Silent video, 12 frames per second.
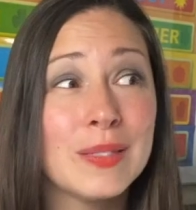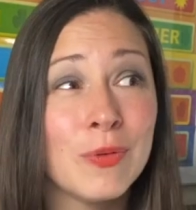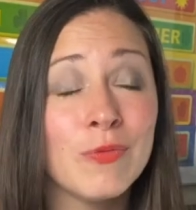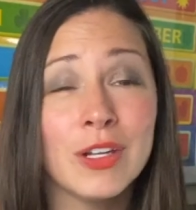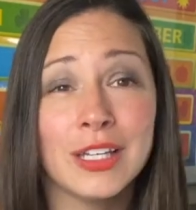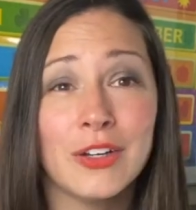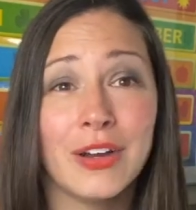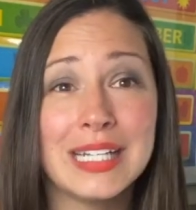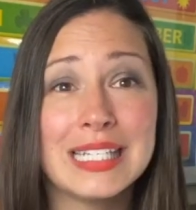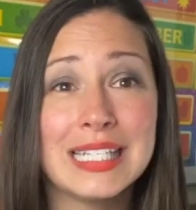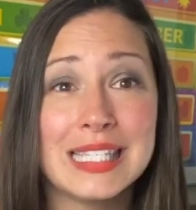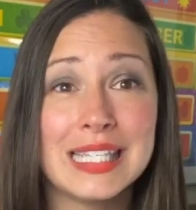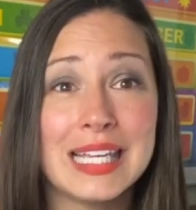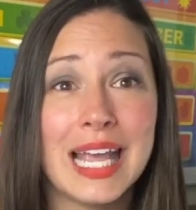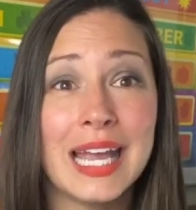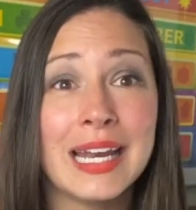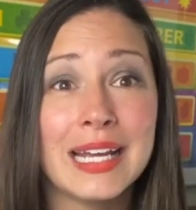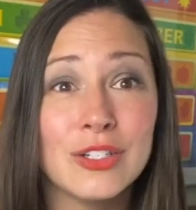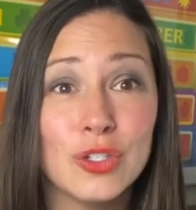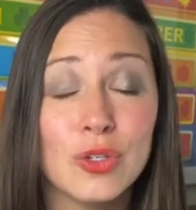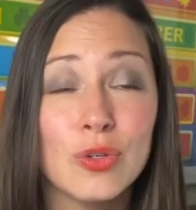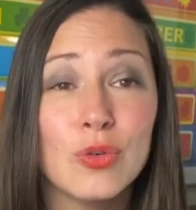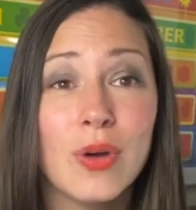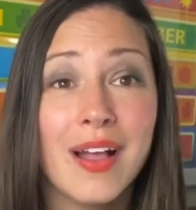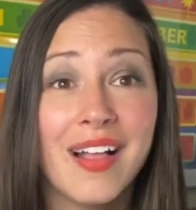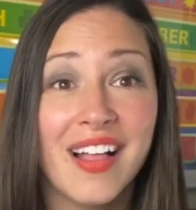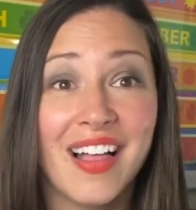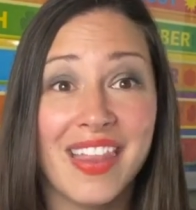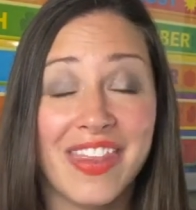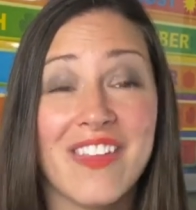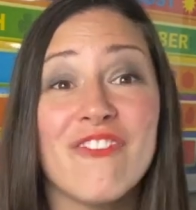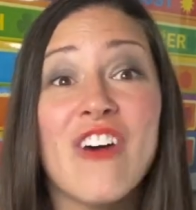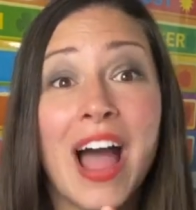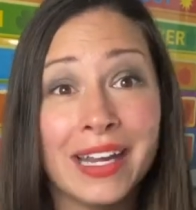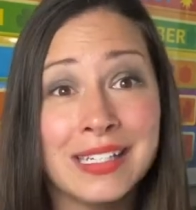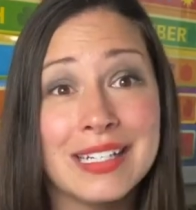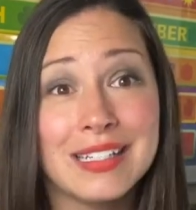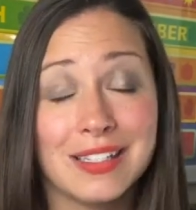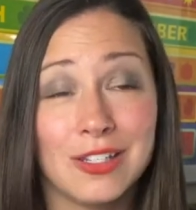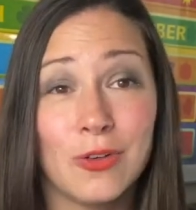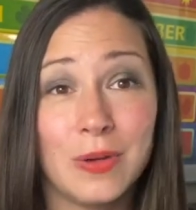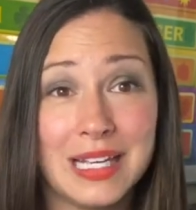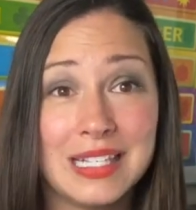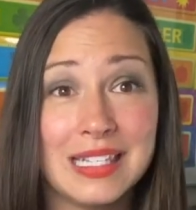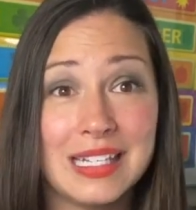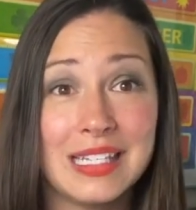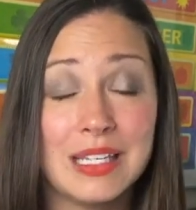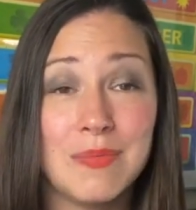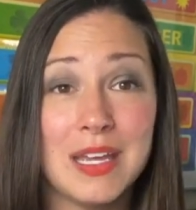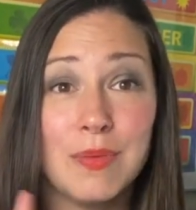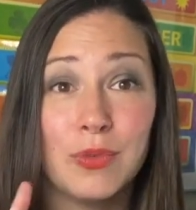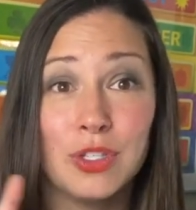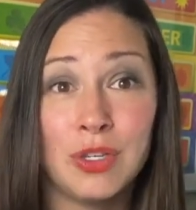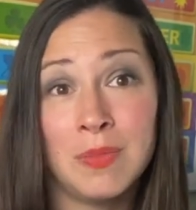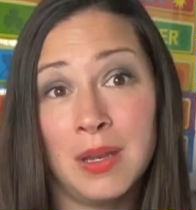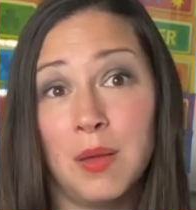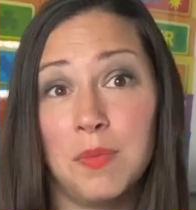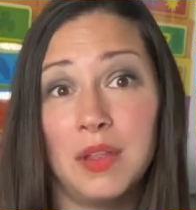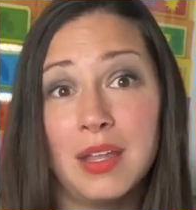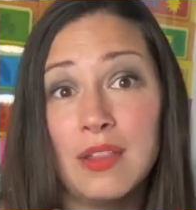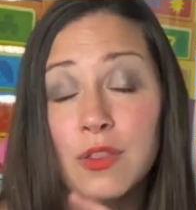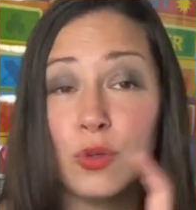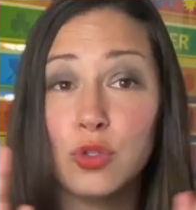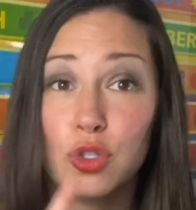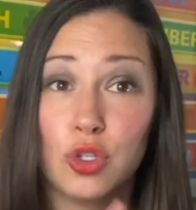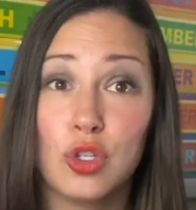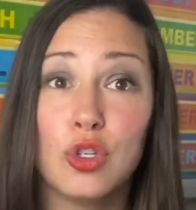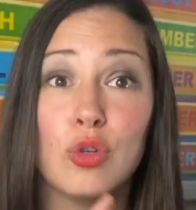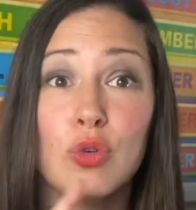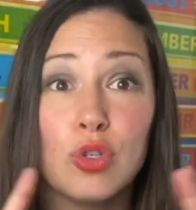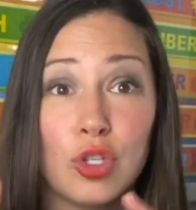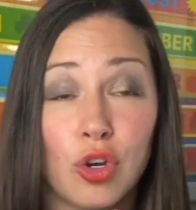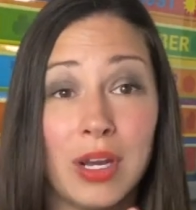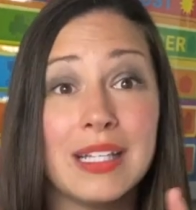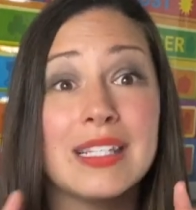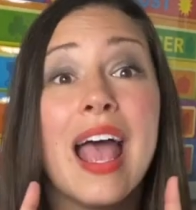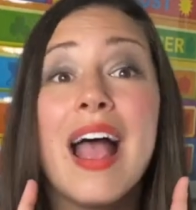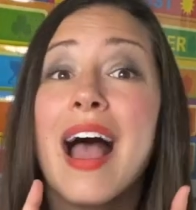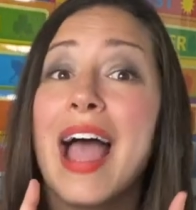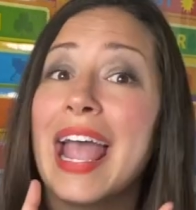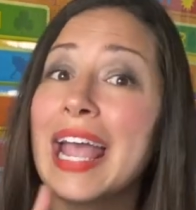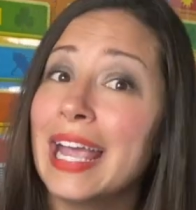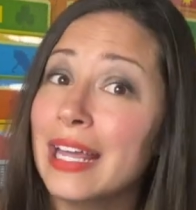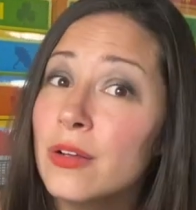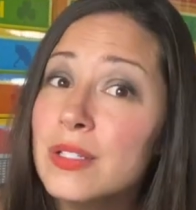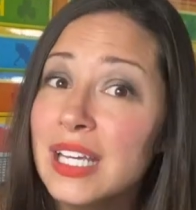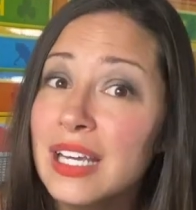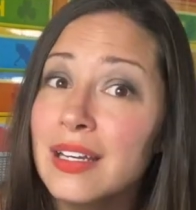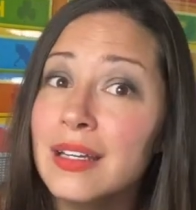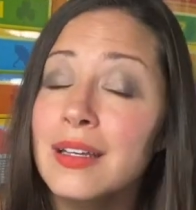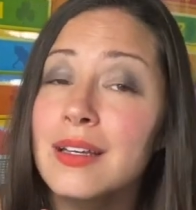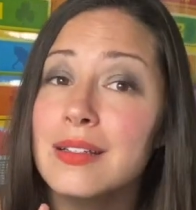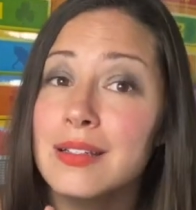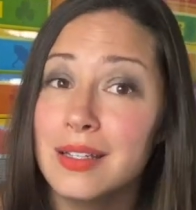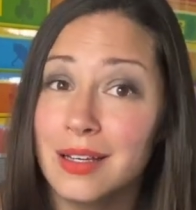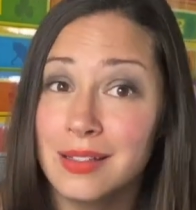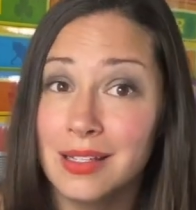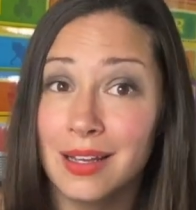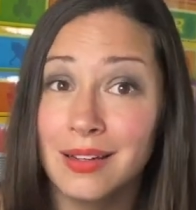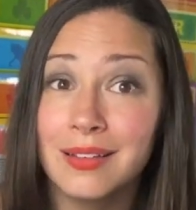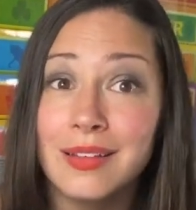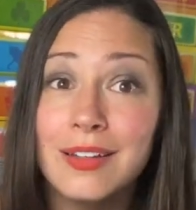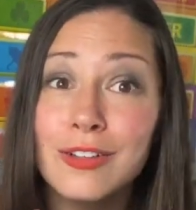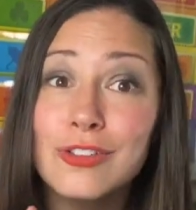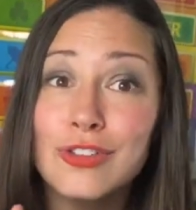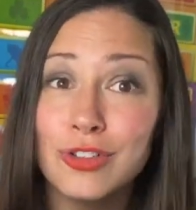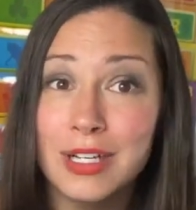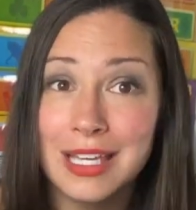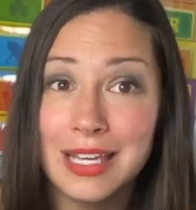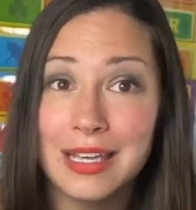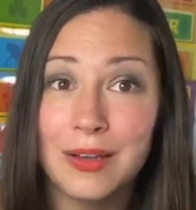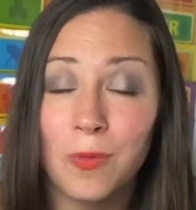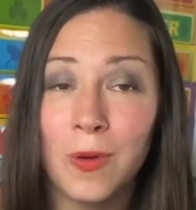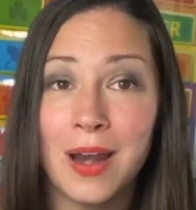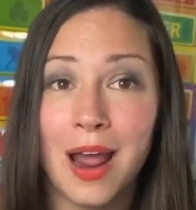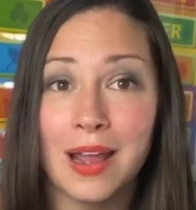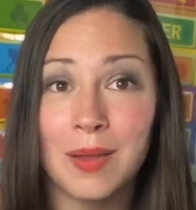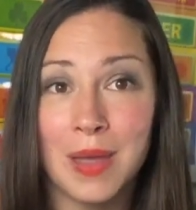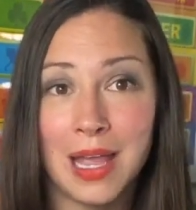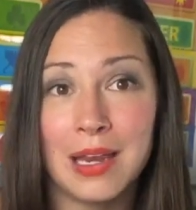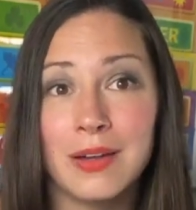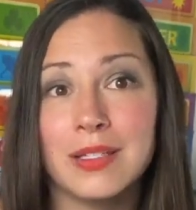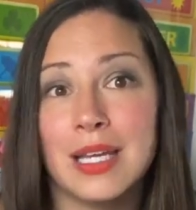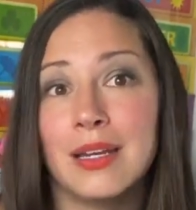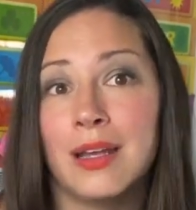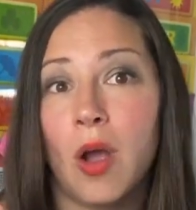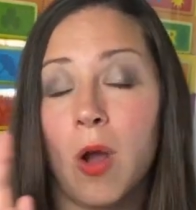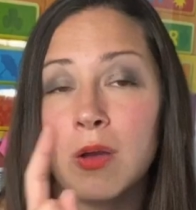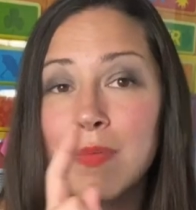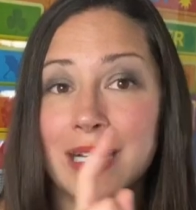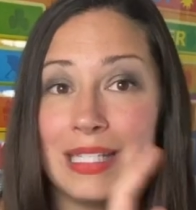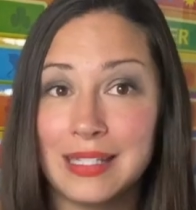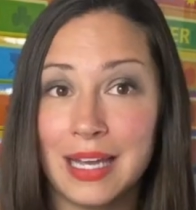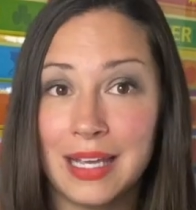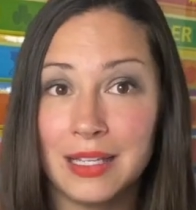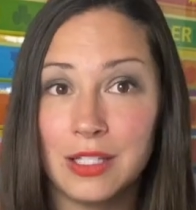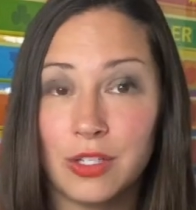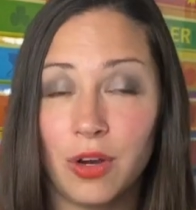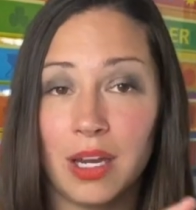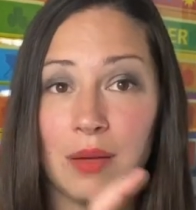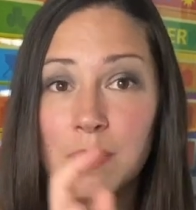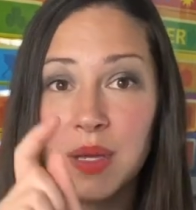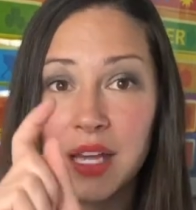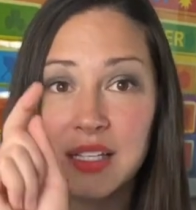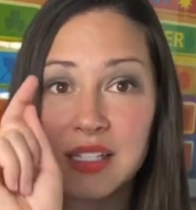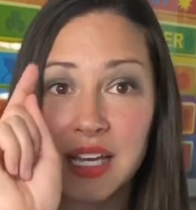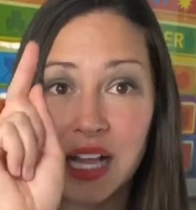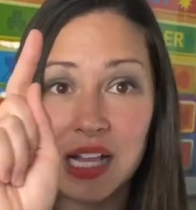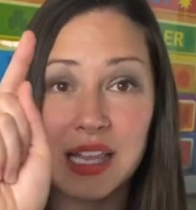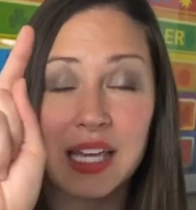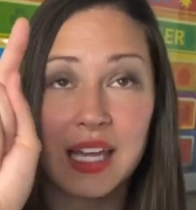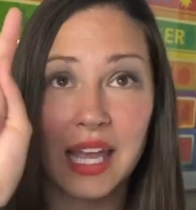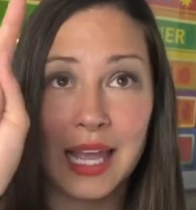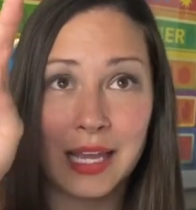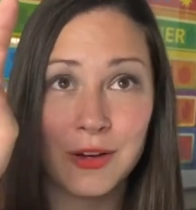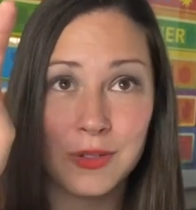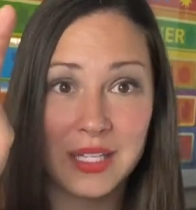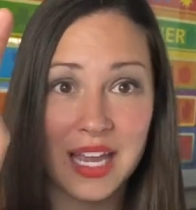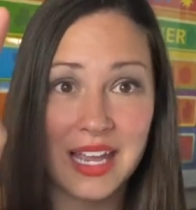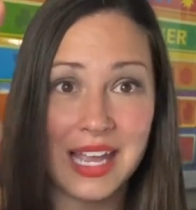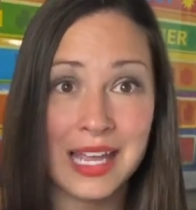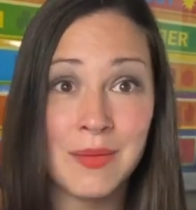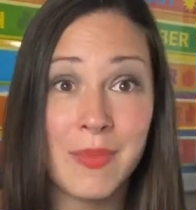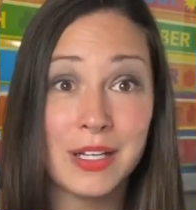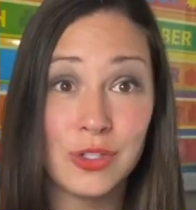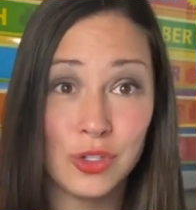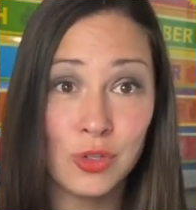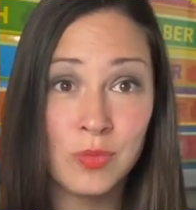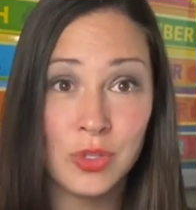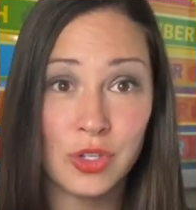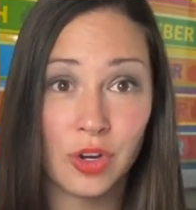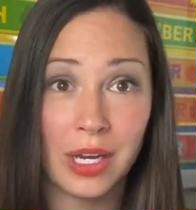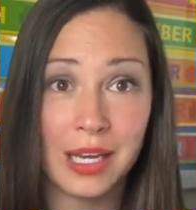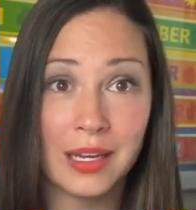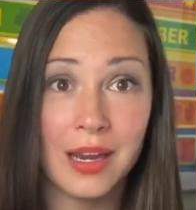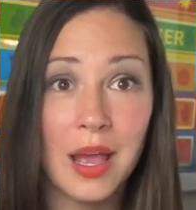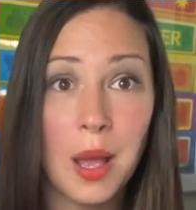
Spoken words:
been really great to see, and I do find it so easy to be able to manipulate those two screens. Annotating does get a little tricky when I am annotating on my second screen, because I click annotate in my Zoom screen,